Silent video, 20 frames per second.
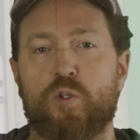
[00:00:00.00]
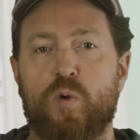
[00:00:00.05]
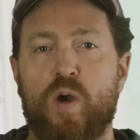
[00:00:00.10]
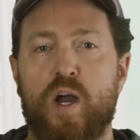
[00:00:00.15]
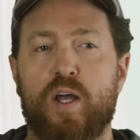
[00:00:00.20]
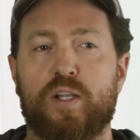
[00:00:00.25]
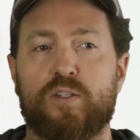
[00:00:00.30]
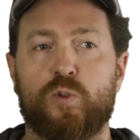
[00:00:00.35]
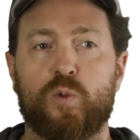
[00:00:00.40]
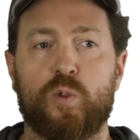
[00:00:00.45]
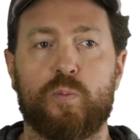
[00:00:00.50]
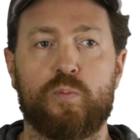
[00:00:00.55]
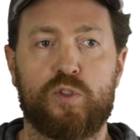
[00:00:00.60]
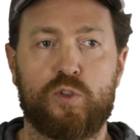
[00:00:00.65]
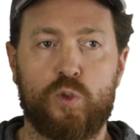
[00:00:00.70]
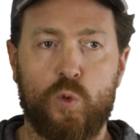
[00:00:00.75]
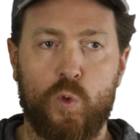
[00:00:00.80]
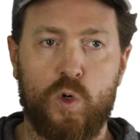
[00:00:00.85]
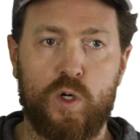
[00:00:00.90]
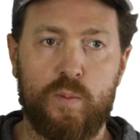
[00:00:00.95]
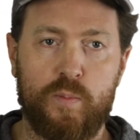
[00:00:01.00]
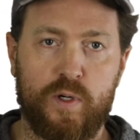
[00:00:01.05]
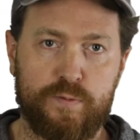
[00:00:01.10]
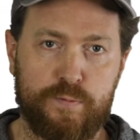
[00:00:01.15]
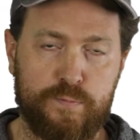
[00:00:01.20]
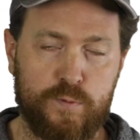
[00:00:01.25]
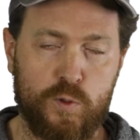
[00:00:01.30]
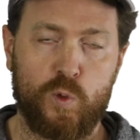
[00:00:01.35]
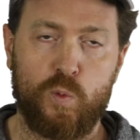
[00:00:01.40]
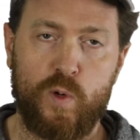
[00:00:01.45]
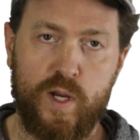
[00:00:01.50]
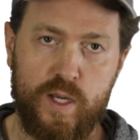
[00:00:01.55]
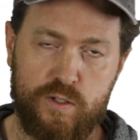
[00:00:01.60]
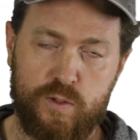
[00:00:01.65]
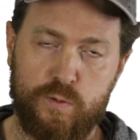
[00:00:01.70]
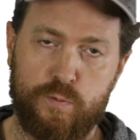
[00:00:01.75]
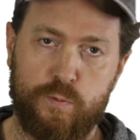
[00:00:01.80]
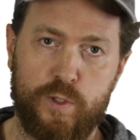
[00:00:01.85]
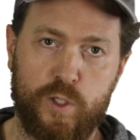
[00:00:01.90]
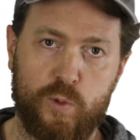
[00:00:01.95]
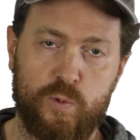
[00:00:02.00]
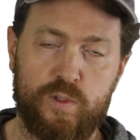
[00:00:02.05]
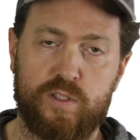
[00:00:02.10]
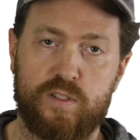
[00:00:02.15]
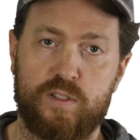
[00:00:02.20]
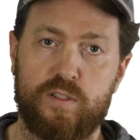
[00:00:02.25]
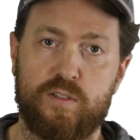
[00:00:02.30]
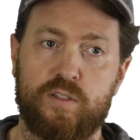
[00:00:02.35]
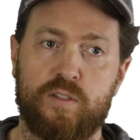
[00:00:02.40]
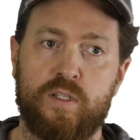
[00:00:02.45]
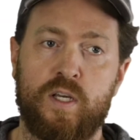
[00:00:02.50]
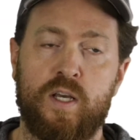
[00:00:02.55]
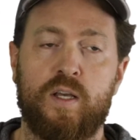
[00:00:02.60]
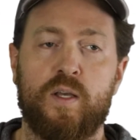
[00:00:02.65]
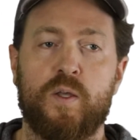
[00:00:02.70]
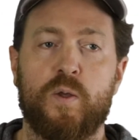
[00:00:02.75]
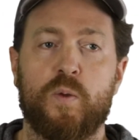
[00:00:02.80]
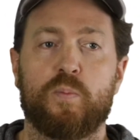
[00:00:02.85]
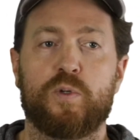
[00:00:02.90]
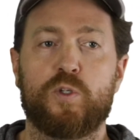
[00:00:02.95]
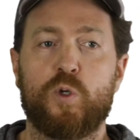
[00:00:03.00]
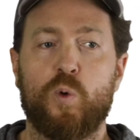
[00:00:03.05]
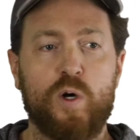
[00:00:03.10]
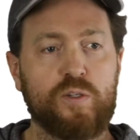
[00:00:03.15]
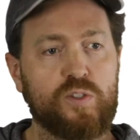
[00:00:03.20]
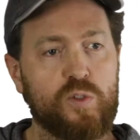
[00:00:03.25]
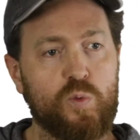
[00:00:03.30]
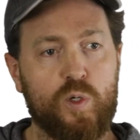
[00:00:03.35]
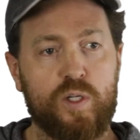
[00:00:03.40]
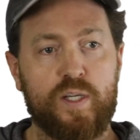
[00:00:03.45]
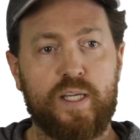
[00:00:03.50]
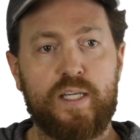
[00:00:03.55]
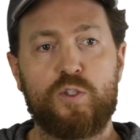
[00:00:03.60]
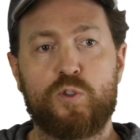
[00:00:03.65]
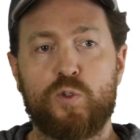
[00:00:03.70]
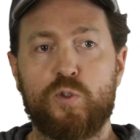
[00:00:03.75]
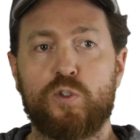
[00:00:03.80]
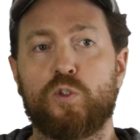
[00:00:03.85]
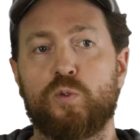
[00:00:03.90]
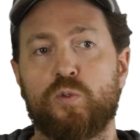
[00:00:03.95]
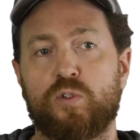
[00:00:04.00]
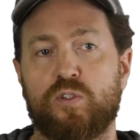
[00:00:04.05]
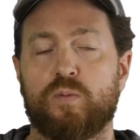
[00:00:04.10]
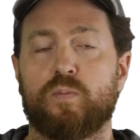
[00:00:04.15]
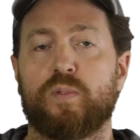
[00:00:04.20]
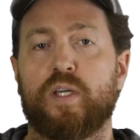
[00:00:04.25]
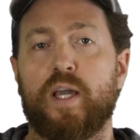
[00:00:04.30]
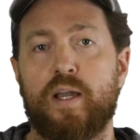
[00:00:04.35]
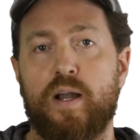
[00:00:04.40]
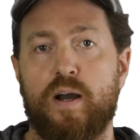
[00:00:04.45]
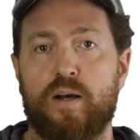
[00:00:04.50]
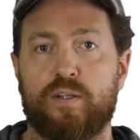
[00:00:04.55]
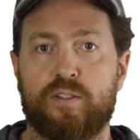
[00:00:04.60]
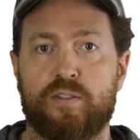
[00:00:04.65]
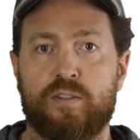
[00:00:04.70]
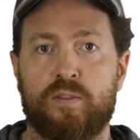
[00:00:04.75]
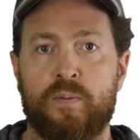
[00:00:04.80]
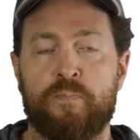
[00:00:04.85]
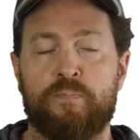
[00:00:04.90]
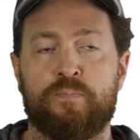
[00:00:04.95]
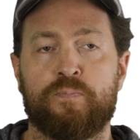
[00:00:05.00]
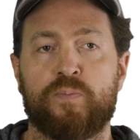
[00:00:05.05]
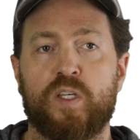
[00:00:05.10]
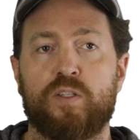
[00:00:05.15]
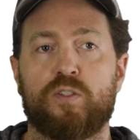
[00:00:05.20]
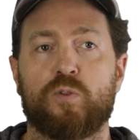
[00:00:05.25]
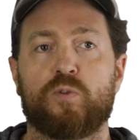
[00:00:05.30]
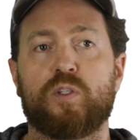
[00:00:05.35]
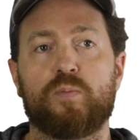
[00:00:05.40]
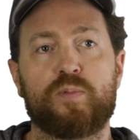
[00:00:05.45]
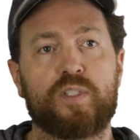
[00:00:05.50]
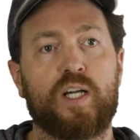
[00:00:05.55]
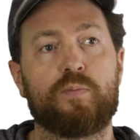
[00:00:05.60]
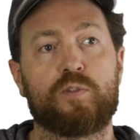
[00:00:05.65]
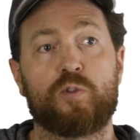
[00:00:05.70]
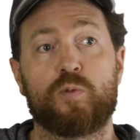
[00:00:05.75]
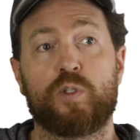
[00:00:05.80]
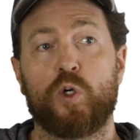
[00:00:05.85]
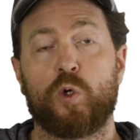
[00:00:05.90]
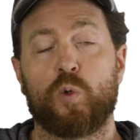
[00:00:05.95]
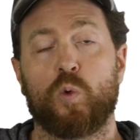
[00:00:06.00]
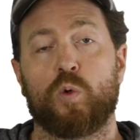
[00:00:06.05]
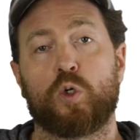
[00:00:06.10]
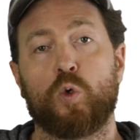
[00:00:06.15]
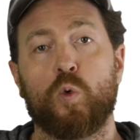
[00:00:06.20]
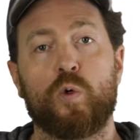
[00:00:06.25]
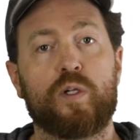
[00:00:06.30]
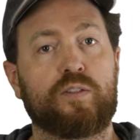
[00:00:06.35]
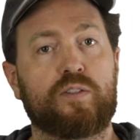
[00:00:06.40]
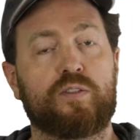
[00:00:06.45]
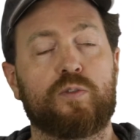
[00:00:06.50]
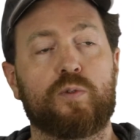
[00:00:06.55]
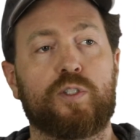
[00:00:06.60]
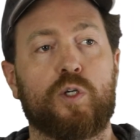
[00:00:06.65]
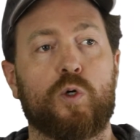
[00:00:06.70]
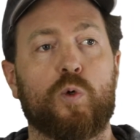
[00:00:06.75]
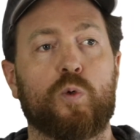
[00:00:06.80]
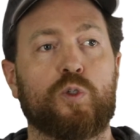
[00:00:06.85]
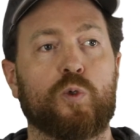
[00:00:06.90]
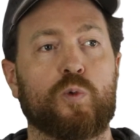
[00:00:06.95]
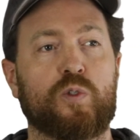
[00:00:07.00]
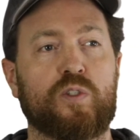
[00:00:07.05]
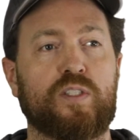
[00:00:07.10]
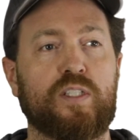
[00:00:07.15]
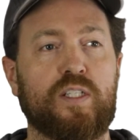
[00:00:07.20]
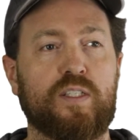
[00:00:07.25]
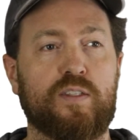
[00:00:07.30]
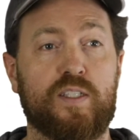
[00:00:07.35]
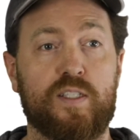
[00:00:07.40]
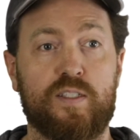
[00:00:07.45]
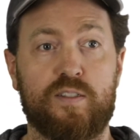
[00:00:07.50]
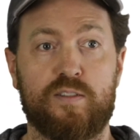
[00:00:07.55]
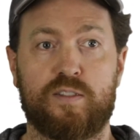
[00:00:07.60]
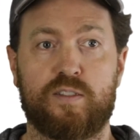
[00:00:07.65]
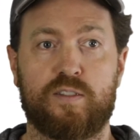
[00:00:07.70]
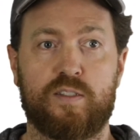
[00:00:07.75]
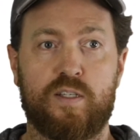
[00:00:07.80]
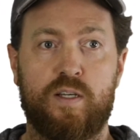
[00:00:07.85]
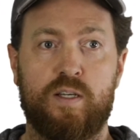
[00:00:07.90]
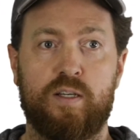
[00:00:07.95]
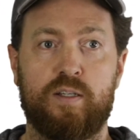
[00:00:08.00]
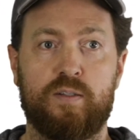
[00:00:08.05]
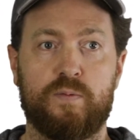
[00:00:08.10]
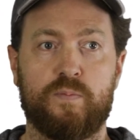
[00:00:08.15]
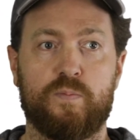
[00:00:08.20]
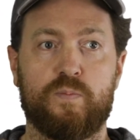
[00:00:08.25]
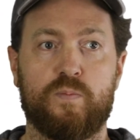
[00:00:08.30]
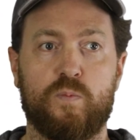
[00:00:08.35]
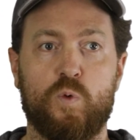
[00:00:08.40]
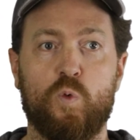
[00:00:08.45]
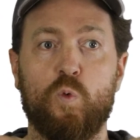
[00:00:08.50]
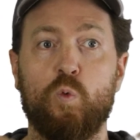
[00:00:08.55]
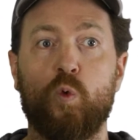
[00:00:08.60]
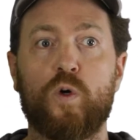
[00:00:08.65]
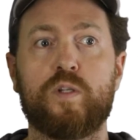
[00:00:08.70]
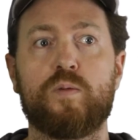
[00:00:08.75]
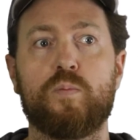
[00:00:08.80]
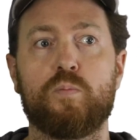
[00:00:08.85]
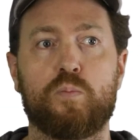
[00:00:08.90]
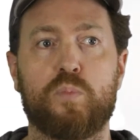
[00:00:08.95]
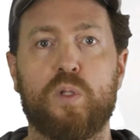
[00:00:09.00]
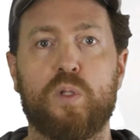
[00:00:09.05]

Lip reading: to try to absorb a full range of frequencies, but you also want to introduce some chaos. So sometimes when you go to a recording studio, you'll see these wooden